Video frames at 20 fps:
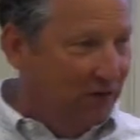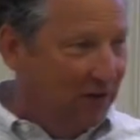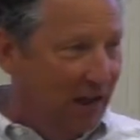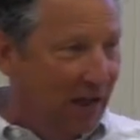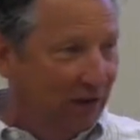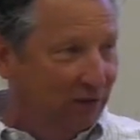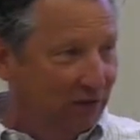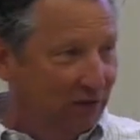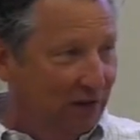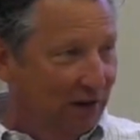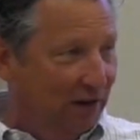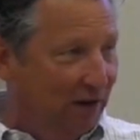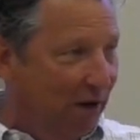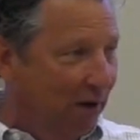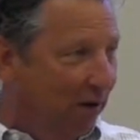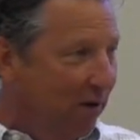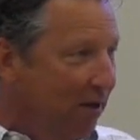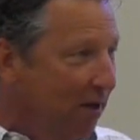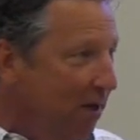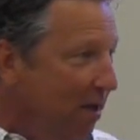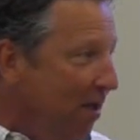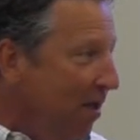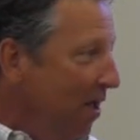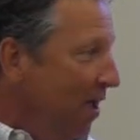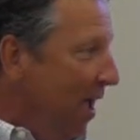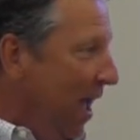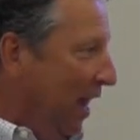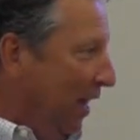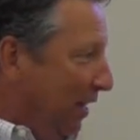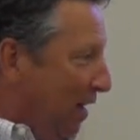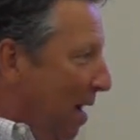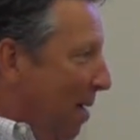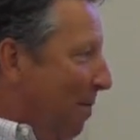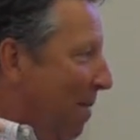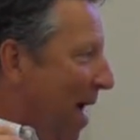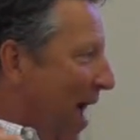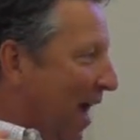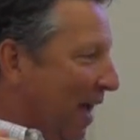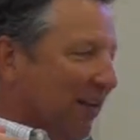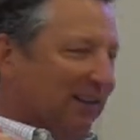chest, you know, and come
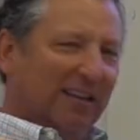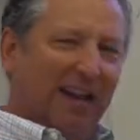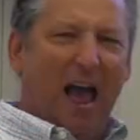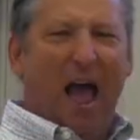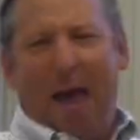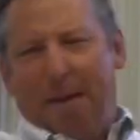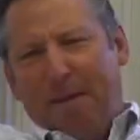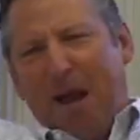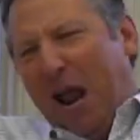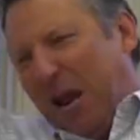back and say, I'm